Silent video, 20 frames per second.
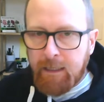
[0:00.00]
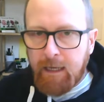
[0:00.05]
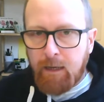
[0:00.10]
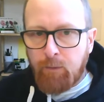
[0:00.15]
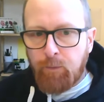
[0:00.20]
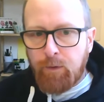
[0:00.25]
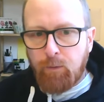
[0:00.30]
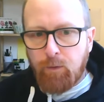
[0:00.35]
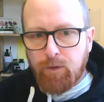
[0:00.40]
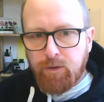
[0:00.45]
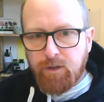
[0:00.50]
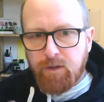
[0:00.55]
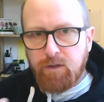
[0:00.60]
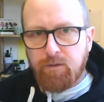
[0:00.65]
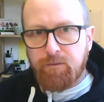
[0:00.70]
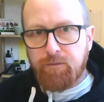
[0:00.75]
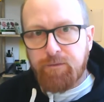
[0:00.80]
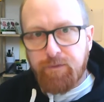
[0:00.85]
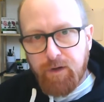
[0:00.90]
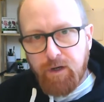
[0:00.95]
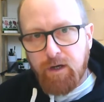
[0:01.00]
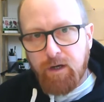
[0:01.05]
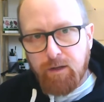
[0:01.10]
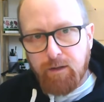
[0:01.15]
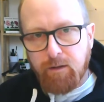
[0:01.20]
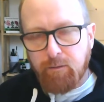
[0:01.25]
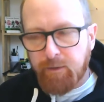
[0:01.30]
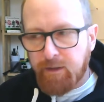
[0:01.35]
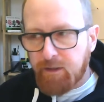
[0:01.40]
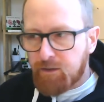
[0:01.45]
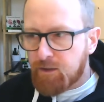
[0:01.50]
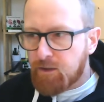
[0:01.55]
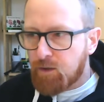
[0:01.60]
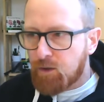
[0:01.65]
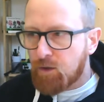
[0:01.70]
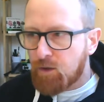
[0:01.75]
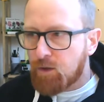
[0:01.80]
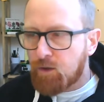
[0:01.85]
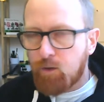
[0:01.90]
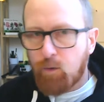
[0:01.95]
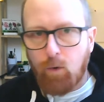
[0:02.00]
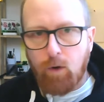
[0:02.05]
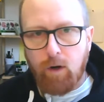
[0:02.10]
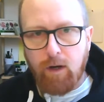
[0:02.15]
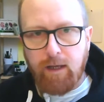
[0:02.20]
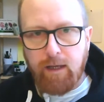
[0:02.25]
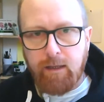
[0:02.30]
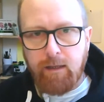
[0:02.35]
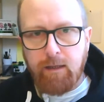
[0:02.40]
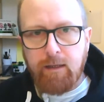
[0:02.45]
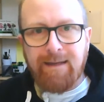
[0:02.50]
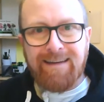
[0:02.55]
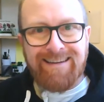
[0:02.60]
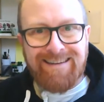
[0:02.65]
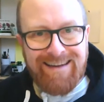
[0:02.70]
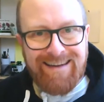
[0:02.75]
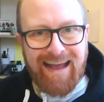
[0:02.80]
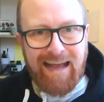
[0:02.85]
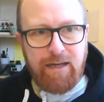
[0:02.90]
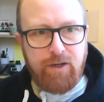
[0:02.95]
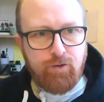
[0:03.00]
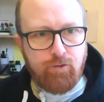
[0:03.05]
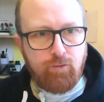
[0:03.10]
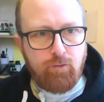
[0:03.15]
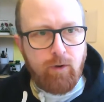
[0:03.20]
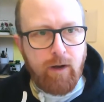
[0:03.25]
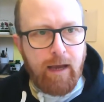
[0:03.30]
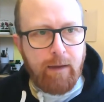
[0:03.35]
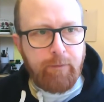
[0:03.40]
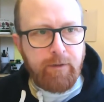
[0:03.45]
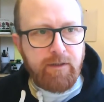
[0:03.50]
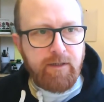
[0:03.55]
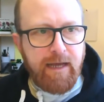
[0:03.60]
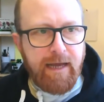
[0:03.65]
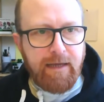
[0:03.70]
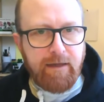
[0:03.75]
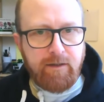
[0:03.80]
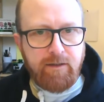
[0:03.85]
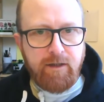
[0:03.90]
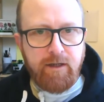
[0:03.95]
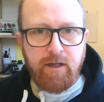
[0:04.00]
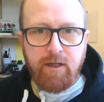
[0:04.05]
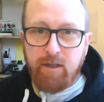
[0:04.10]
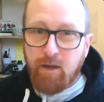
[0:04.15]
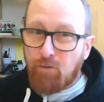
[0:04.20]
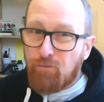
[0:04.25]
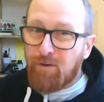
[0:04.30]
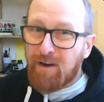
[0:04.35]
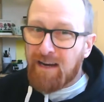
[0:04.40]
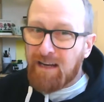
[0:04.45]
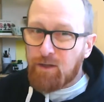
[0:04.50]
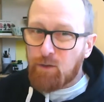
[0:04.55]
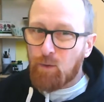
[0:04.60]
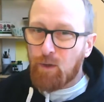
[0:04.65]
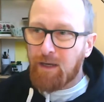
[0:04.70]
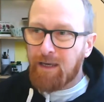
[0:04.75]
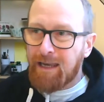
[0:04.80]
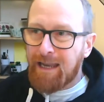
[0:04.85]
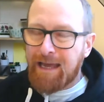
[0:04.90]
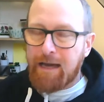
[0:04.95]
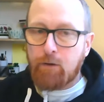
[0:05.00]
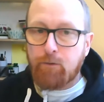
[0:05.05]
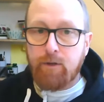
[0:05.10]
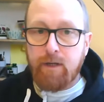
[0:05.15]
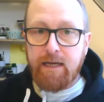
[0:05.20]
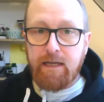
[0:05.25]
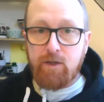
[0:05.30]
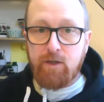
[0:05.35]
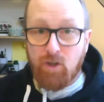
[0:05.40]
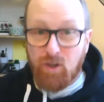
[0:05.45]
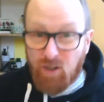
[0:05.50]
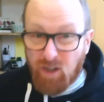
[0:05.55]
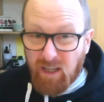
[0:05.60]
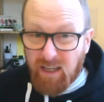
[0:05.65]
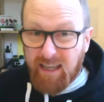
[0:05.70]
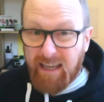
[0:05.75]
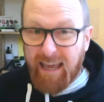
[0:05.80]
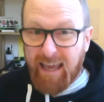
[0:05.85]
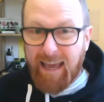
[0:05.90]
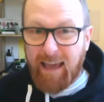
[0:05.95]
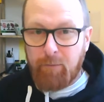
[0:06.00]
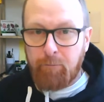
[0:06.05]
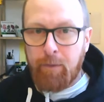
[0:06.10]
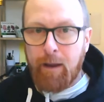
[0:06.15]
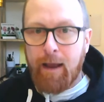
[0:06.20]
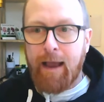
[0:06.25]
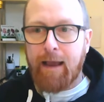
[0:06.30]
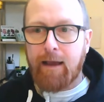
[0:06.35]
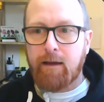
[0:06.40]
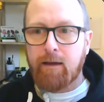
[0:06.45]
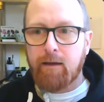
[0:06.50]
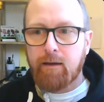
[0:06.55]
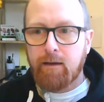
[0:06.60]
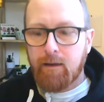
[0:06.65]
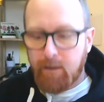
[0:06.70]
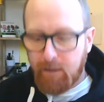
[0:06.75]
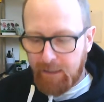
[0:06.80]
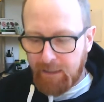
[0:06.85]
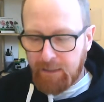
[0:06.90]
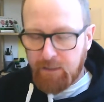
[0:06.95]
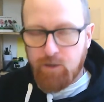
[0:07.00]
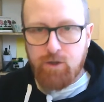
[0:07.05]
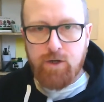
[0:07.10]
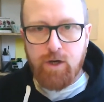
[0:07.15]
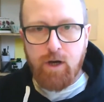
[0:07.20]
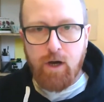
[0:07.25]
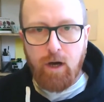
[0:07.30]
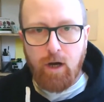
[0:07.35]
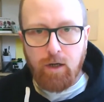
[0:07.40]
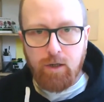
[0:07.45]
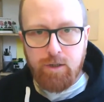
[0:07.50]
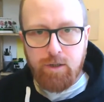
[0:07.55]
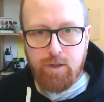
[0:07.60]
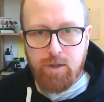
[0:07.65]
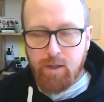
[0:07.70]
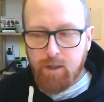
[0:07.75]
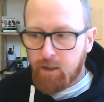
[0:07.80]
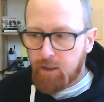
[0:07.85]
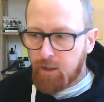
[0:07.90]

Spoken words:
And we want to convert them into good quality natural habitats. So really to allow nature to get back in charge,